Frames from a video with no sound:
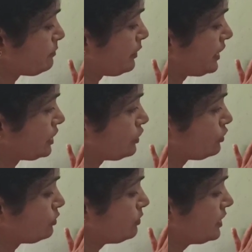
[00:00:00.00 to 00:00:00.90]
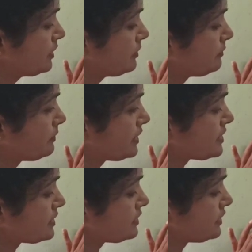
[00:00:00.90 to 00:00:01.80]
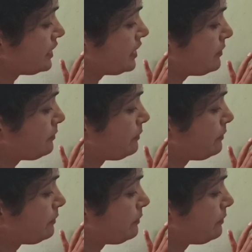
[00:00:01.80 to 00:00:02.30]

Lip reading: pi cube plus 3